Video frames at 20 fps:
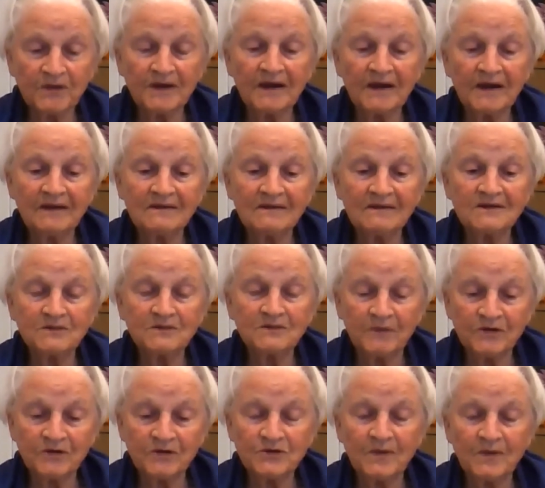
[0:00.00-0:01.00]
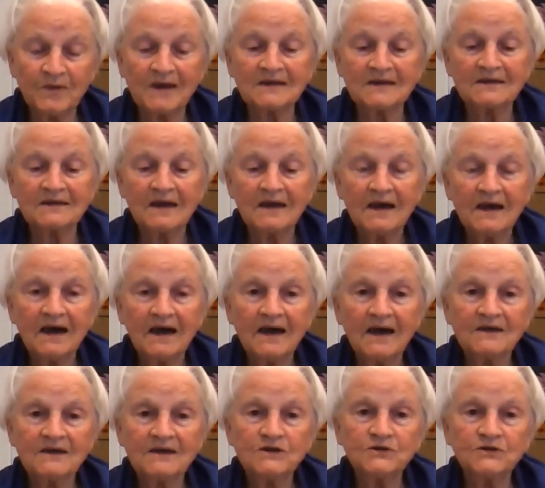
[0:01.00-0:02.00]
and spoke to us as
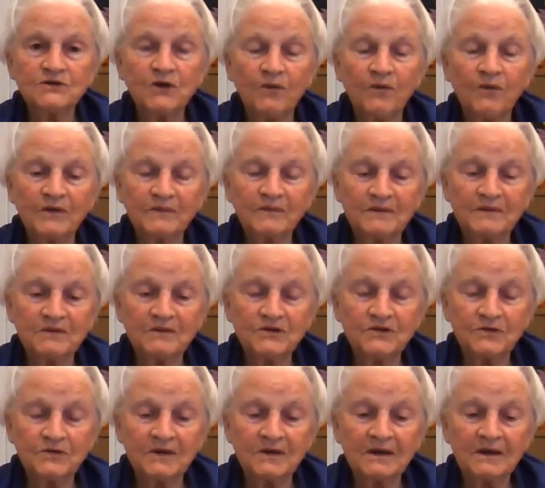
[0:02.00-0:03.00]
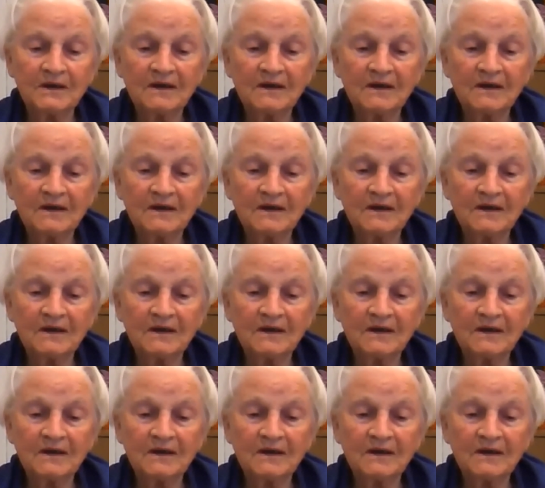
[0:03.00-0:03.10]
he saw what we were doing.